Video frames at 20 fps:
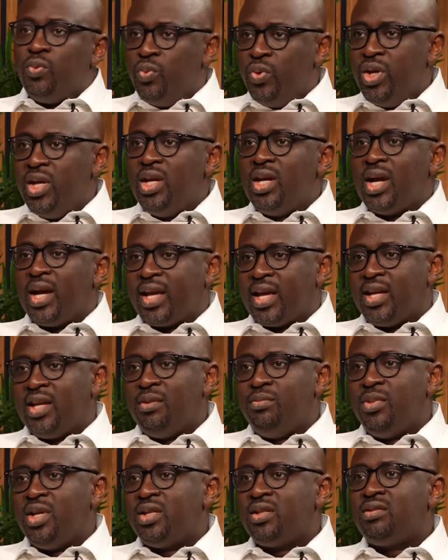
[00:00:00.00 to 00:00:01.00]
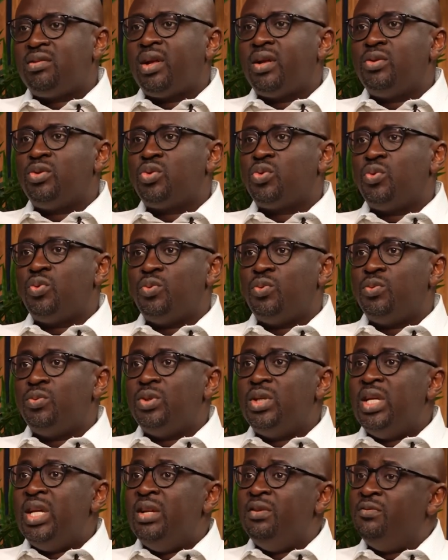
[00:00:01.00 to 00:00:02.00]
we academics tend to
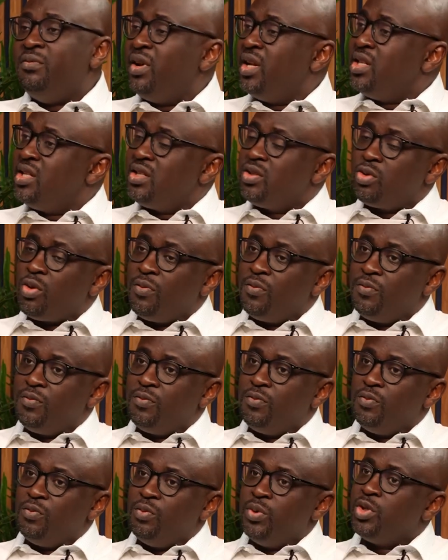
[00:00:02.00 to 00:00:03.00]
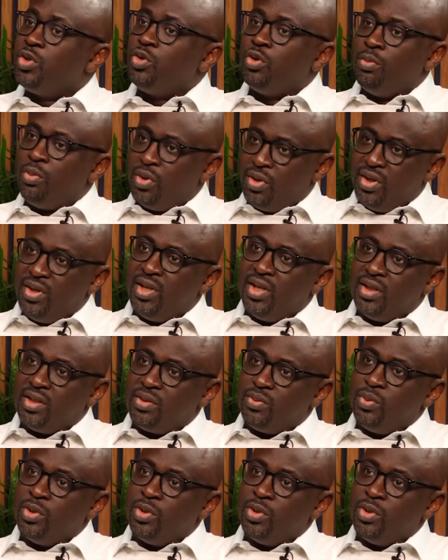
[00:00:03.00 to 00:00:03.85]
invent stuff which nobody needs,